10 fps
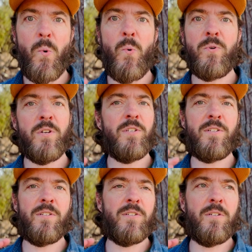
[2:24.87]
just
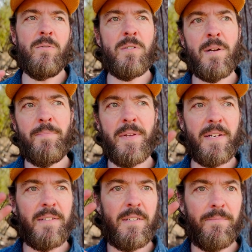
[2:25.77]
do
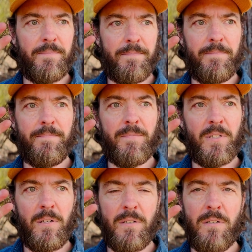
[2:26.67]
something to
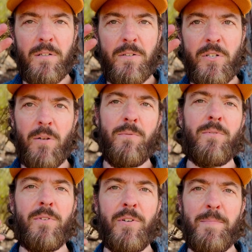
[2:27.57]
sort of jolt
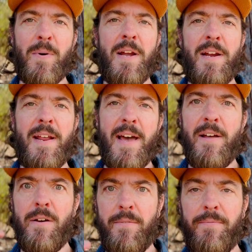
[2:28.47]
your brain out
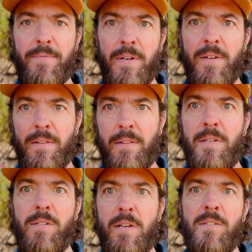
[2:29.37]
of
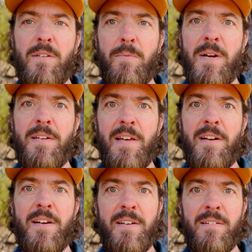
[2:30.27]
this is the way that
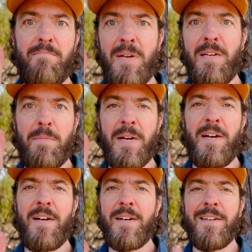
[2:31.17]
I make my
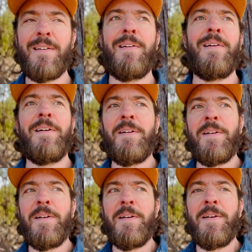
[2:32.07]
art,
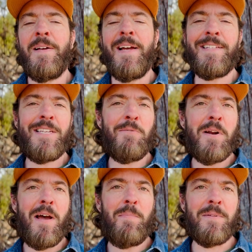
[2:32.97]
and see what
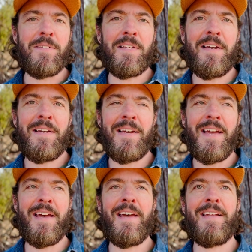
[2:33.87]
happens.
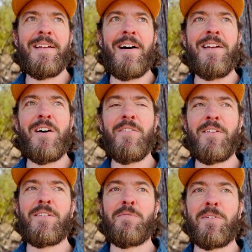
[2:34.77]
And I know that
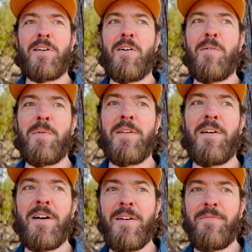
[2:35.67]
it's really common.
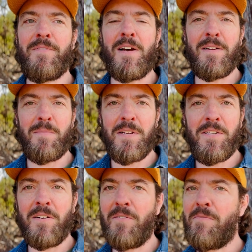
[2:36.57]
I've done it
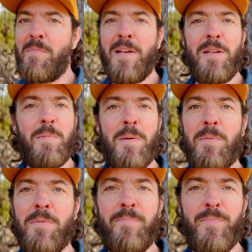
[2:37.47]
myself. Many
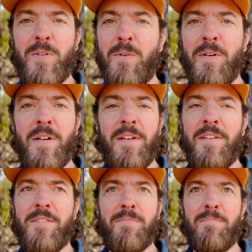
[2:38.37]
people do it.
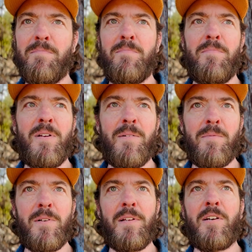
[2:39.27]
It's
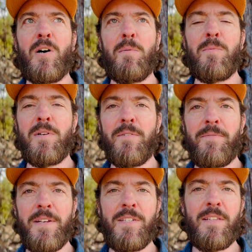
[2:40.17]
really common when you're
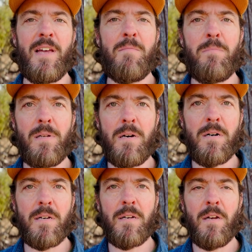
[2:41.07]
facing that
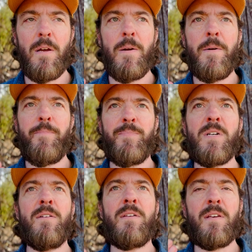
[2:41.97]
block.
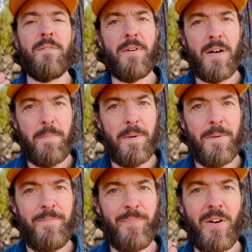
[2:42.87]
Don't give up
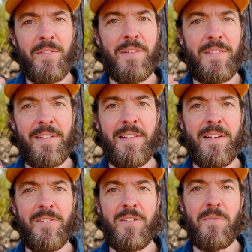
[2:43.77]
on the thing that
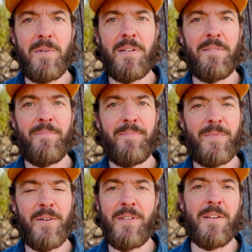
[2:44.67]
you're doing.
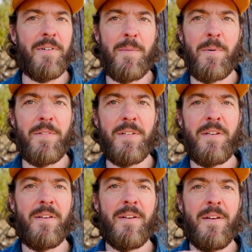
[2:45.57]
Don't give up on
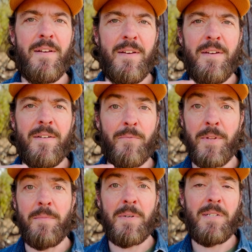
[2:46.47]
the
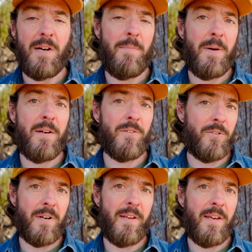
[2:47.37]
rhythm guitar part you're
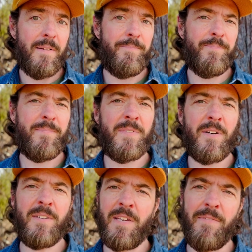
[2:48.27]
trying to get.
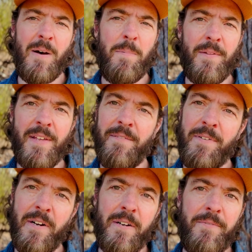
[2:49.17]
Don't give up on that
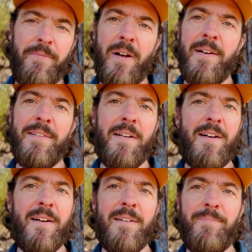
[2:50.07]
very fine
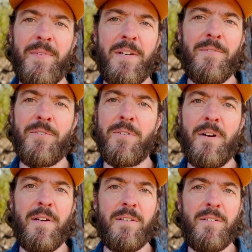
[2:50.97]
line that you're
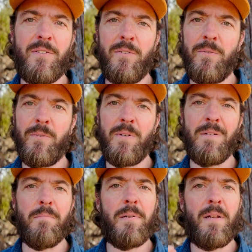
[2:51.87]
trying to
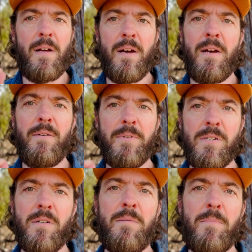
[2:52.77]
imply with
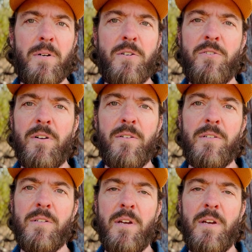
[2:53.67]
certain brush strokes.